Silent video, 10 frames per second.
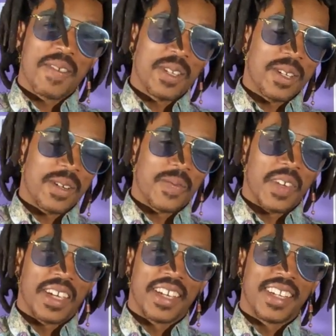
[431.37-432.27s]

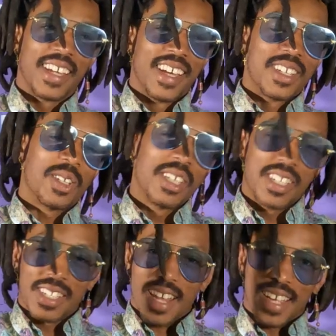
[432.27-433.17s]
and so this
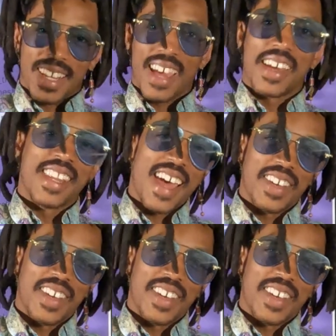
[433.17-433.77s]
is like that